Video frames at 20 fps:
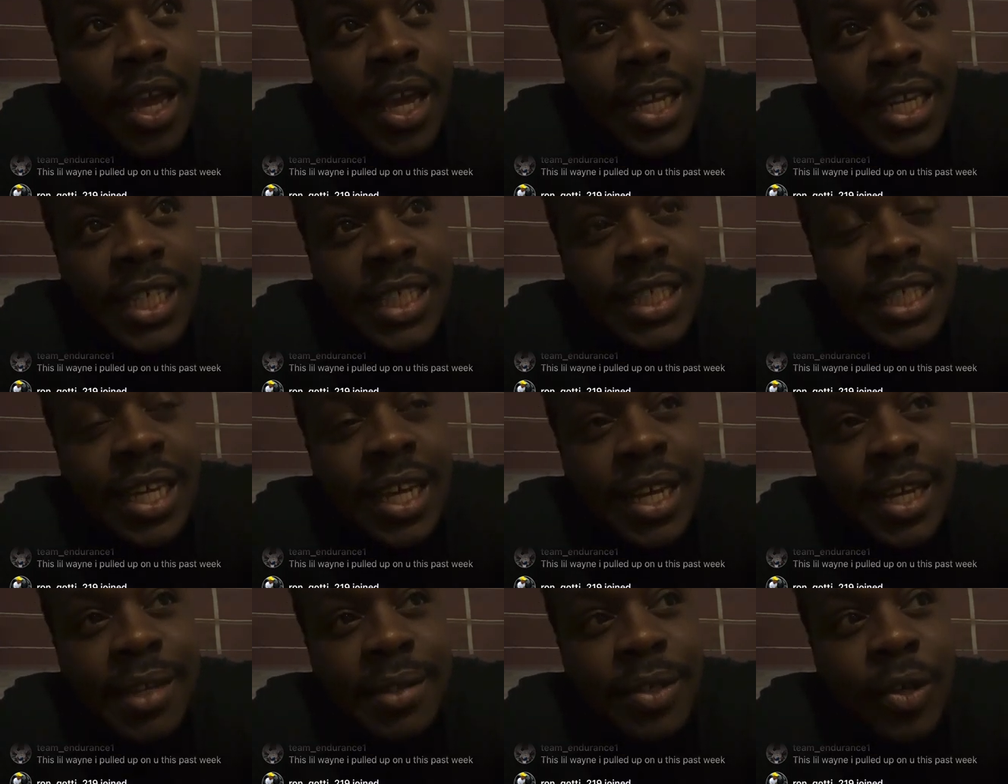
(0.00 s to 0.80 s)
and he
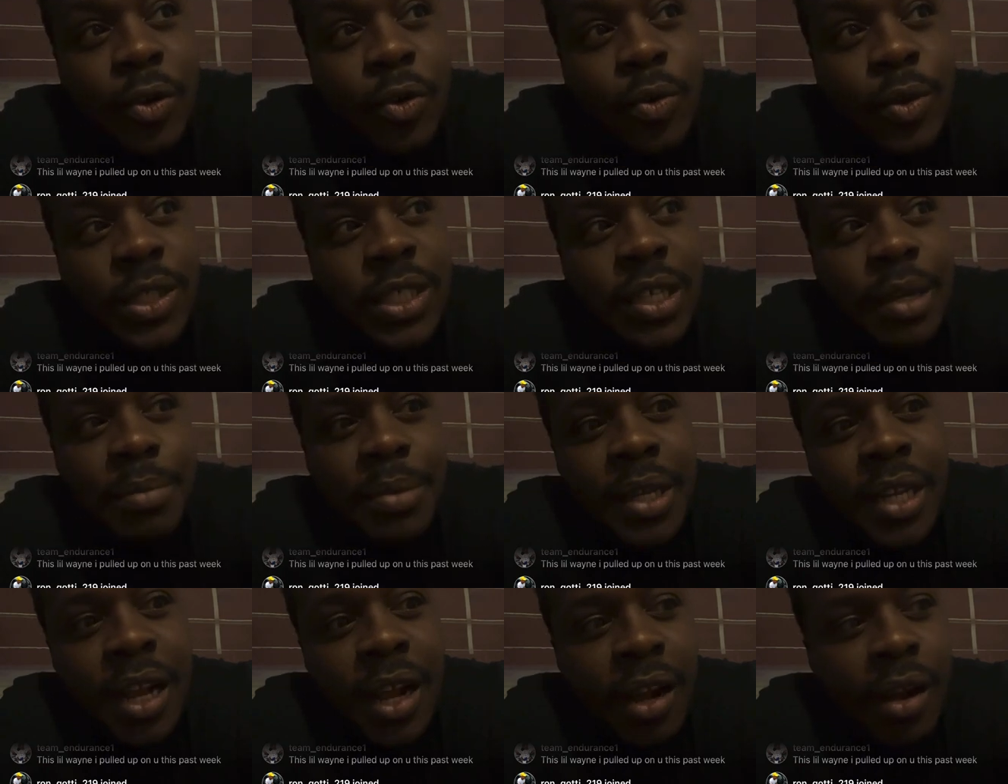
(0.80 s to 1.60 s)
said, Yo, what's
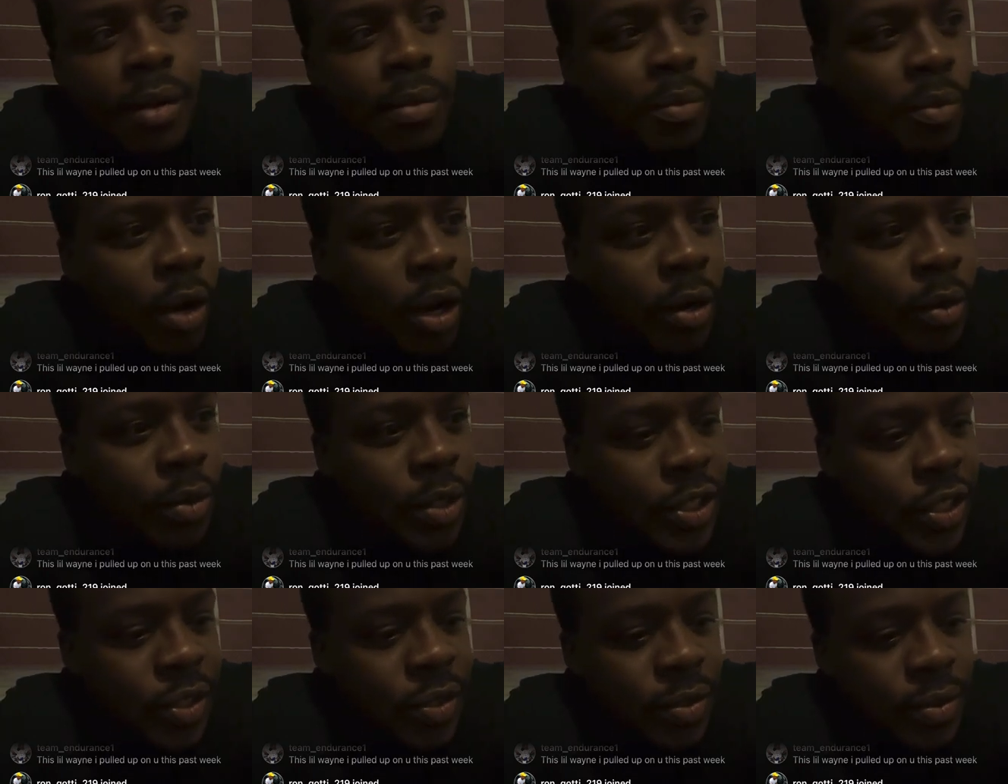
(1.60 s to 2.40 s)
up? Can I come work
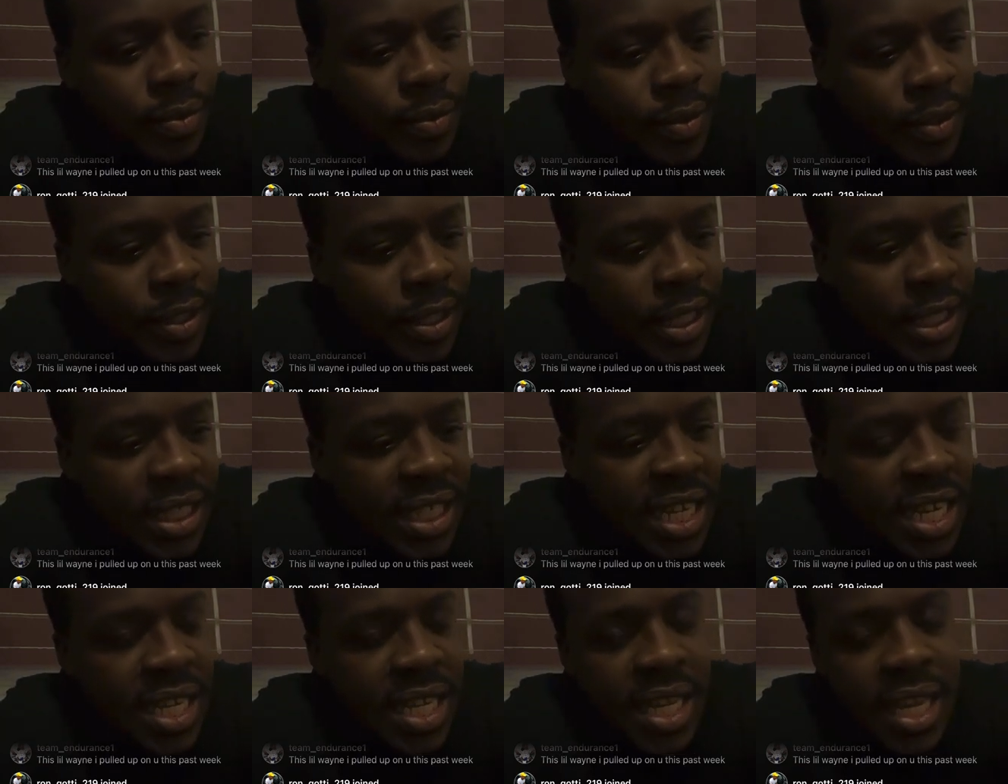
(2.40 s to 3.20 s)
with you? I
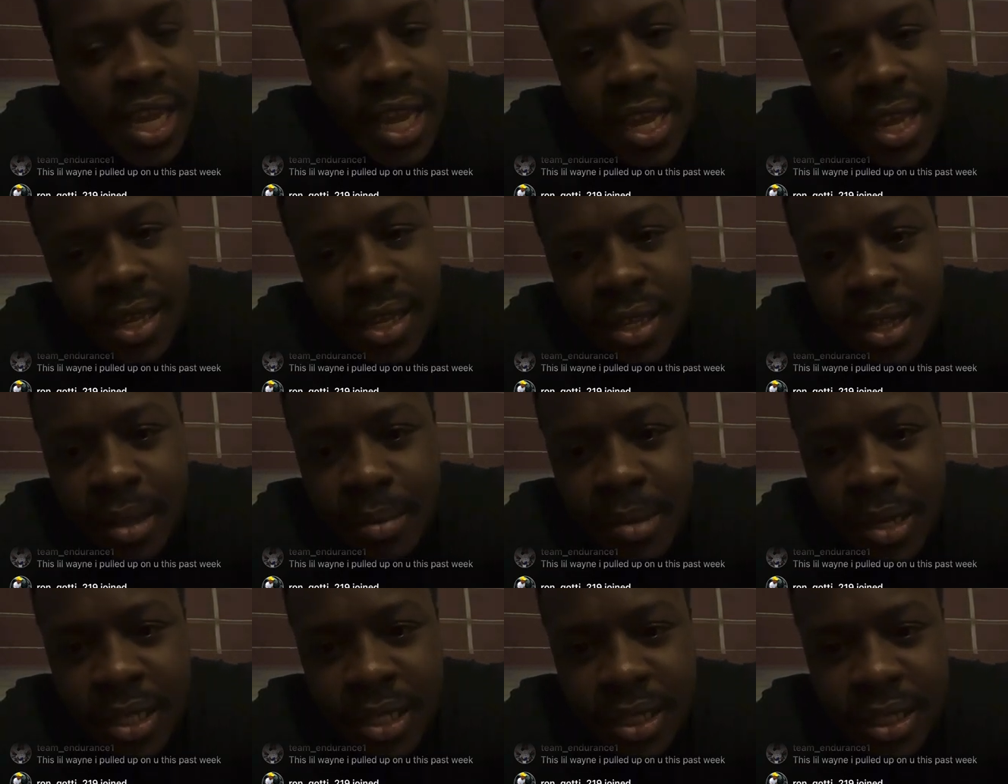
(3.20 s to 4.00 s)
said, Yeah, you
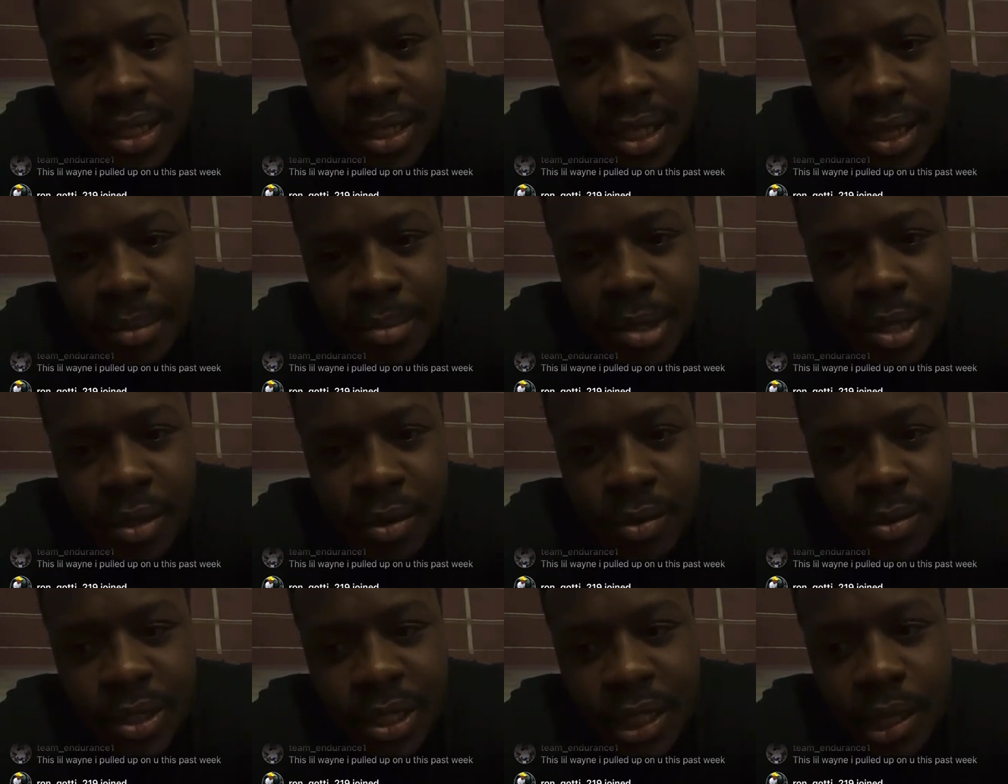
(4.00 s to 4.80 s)
know I mean? Just let me
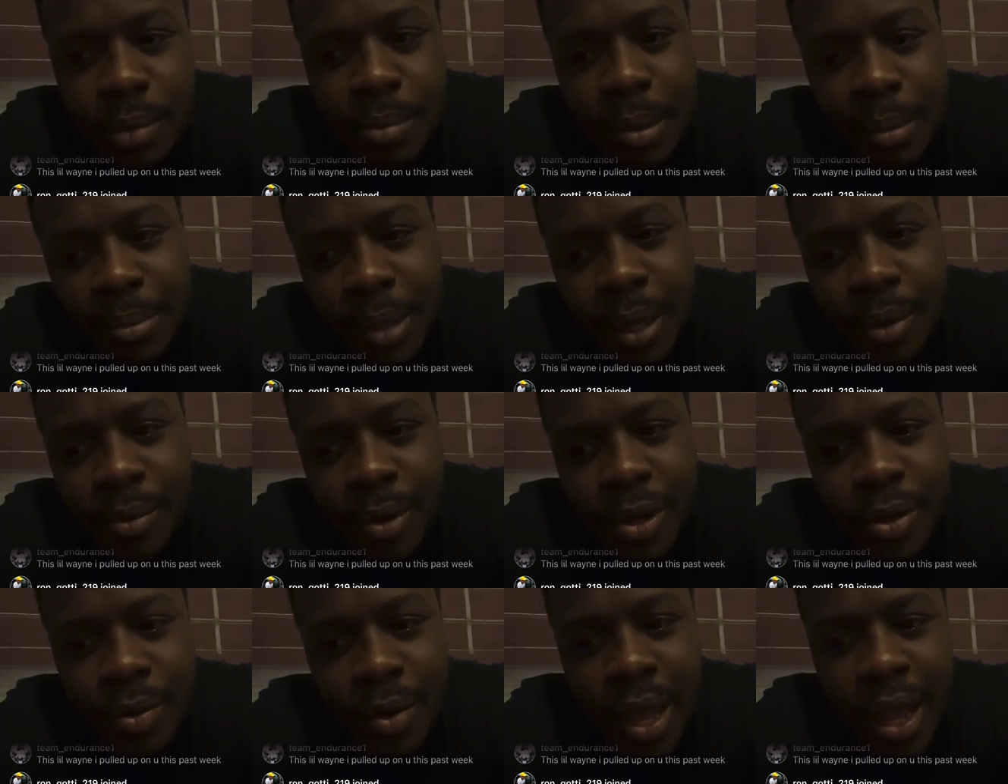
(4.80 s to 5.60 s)
know what's up. I'm like,
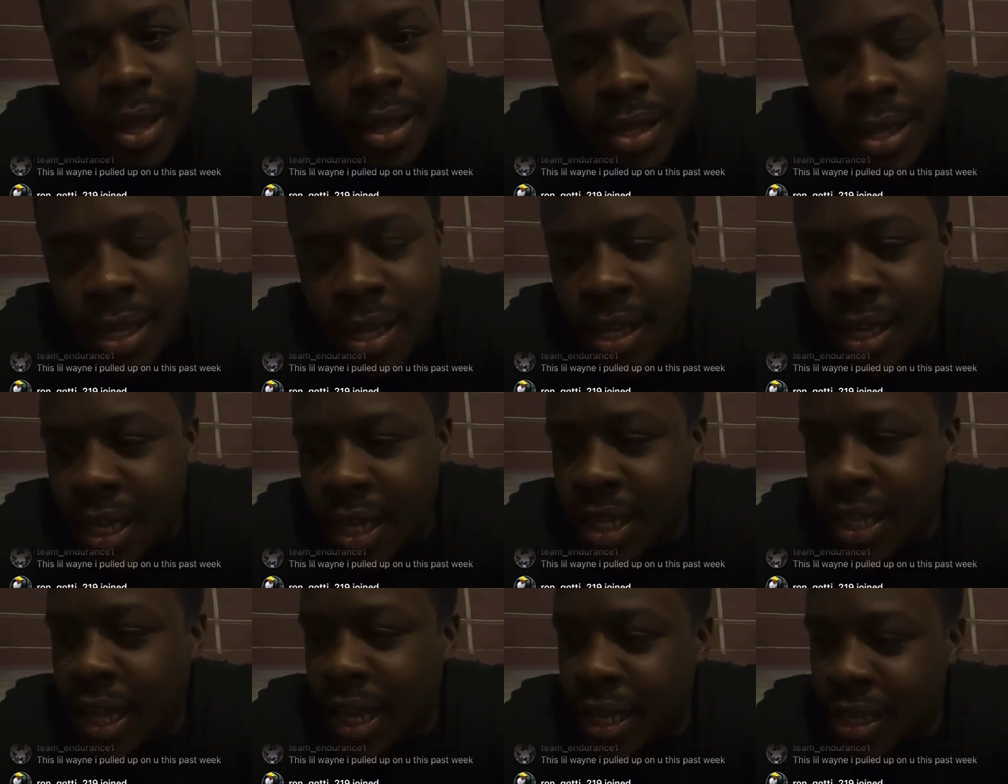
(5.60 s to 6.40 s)
Where you at?
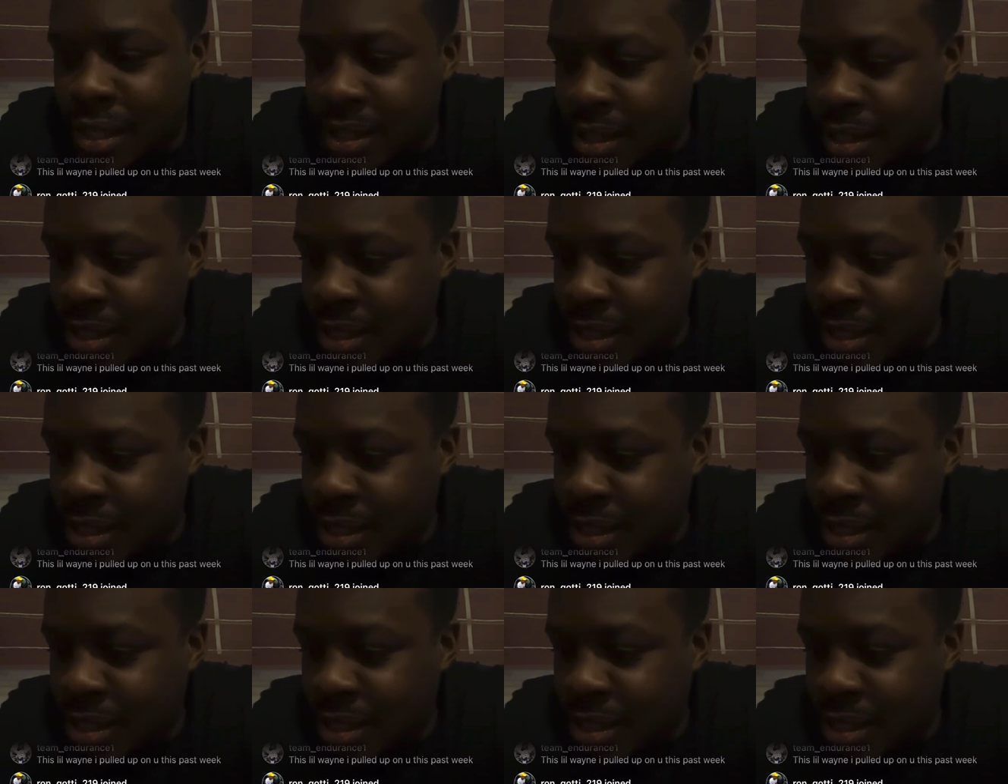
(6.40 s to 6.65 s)
He like,